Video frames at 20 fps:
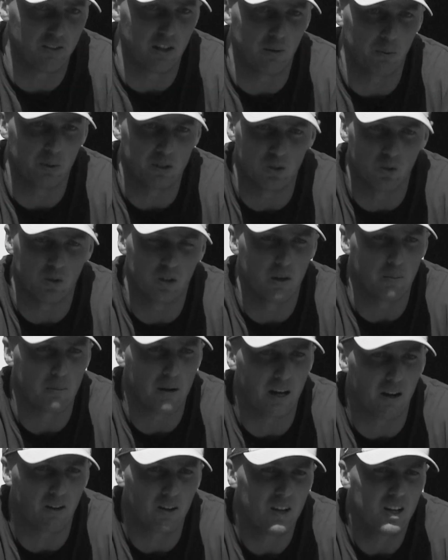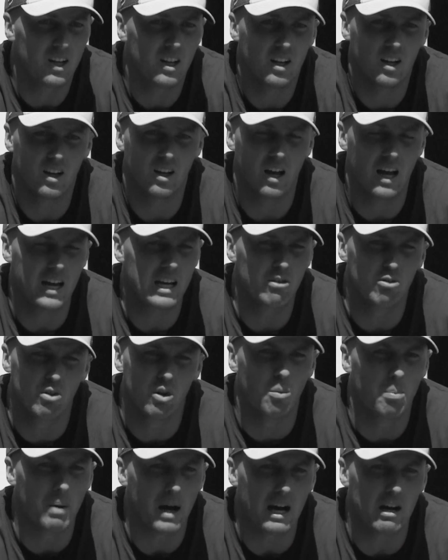that we're talking about. Any
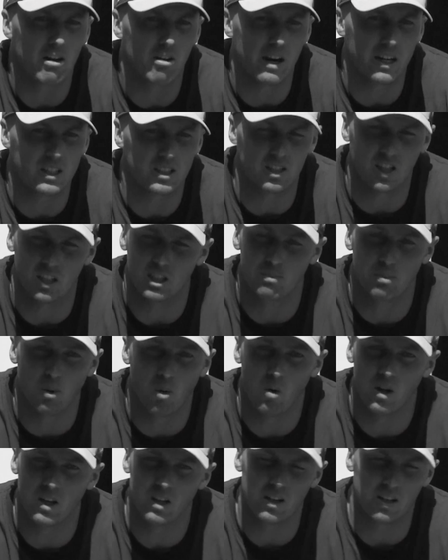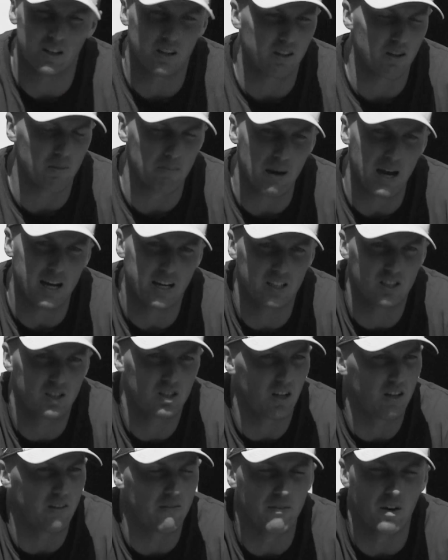real power exercise sport, the back
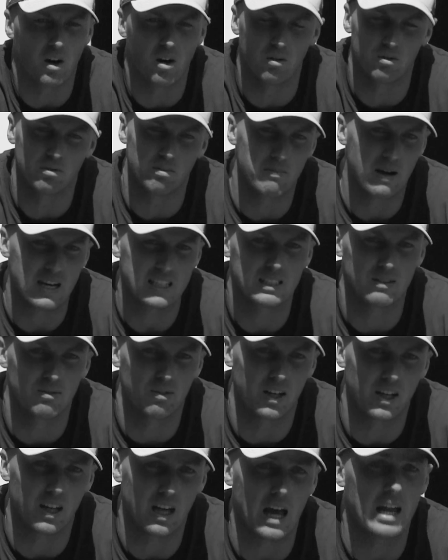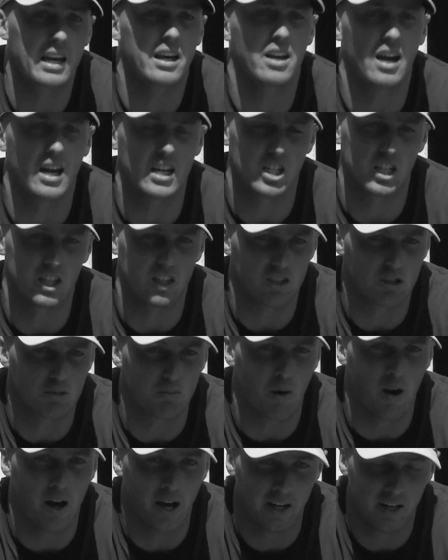is involved massively, and actually the
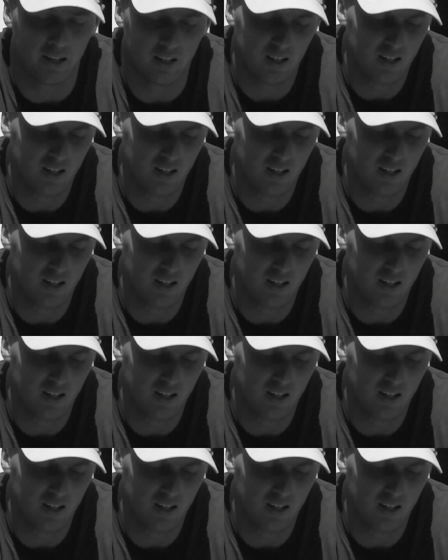spine.